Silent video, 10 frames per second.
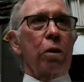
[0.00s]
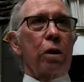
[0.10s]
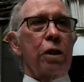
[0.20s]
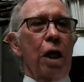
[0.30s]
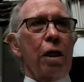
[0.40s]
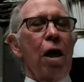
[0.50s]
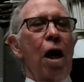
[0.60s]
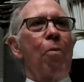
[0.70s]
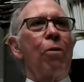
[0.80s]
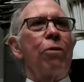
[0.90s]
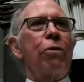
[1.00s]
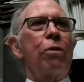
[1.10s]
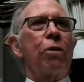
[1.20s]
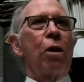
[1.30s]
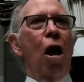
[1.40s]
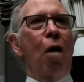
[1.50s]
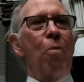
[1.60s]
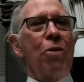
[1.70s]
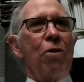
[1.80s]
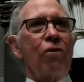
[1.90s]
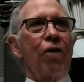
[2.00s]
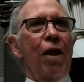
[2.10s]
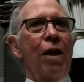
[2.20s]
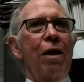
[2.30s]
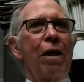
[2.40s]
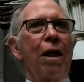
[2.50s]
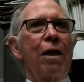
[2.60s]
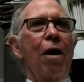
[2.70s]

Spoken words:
the state capitol to lobby the Senate and